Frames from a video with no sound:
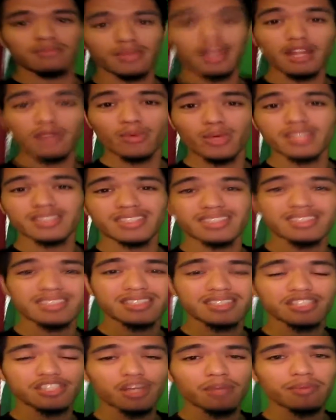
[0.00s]
But anyways, this
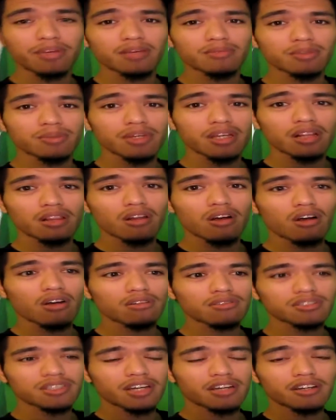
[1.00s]
is shaping up to be a
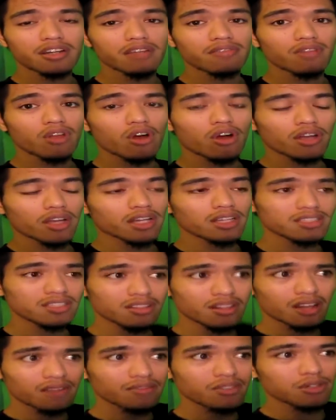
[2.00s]
long Saturday vlog and I
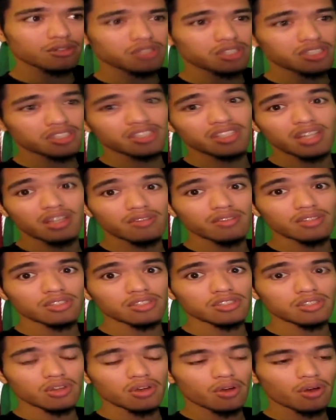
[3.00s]
still have to go see Steven,
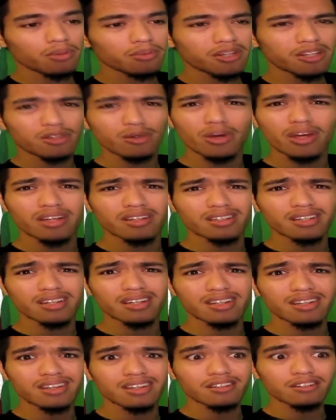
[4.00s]
so I'm gonna go ahead and cut
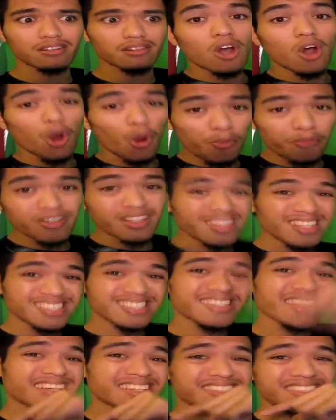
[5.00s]
it here. Hopefully
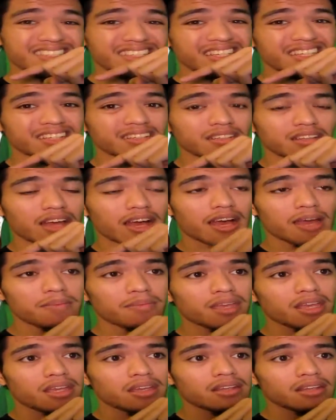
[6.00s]
this next scene
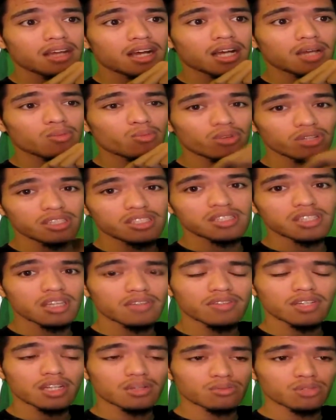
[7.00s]
I'm in, I'm with
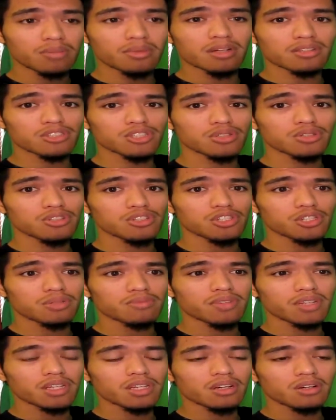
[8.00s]
Steven and we're about to shoot the
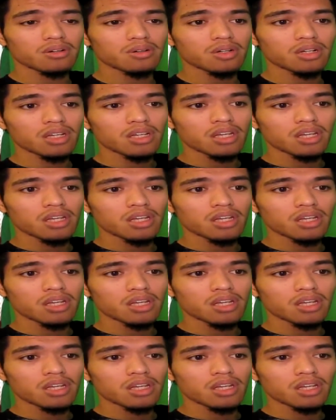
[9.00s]
germ video.